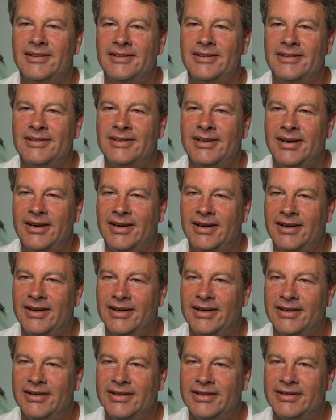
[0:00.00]

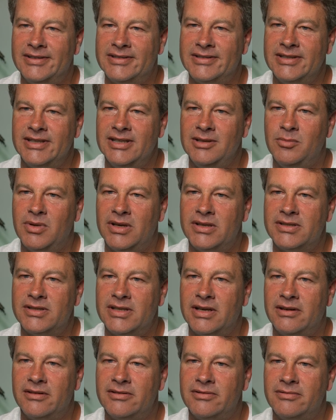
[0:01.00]
Let's see. Best
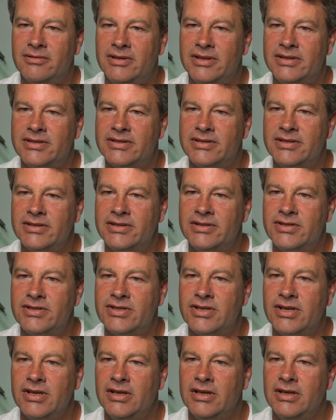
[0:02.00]
hour Twitter search.
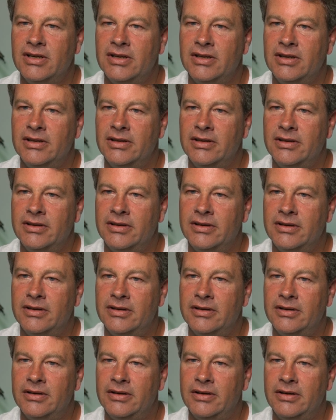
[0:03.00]

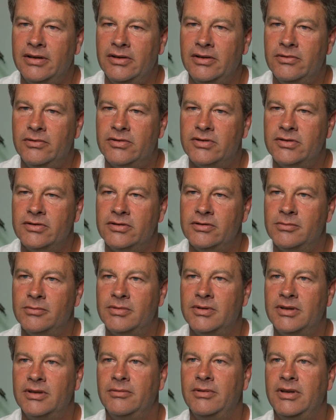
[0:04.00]
YouTube.
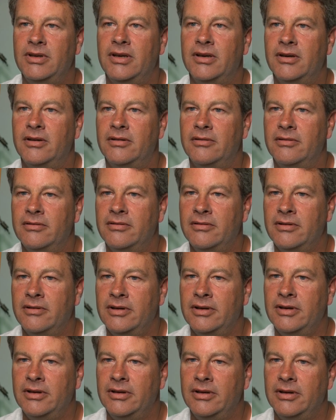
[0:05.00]
There we go.
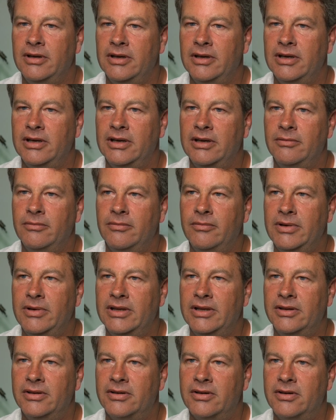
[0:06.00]
And we
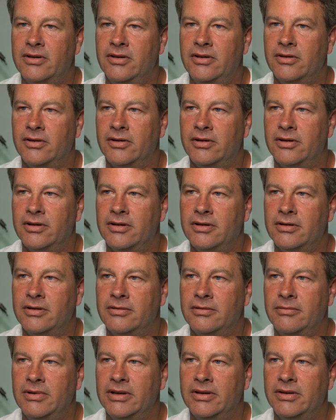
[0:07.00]
look good.
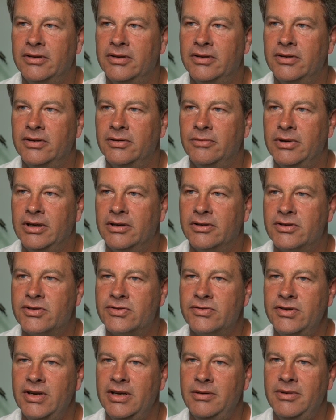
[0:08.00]
We look good. We are
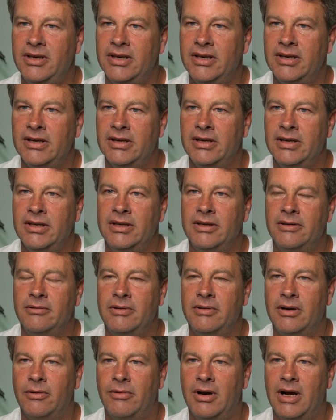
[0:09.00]
streaming. We are
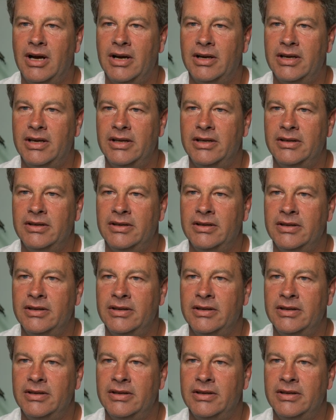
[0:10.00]
rocking.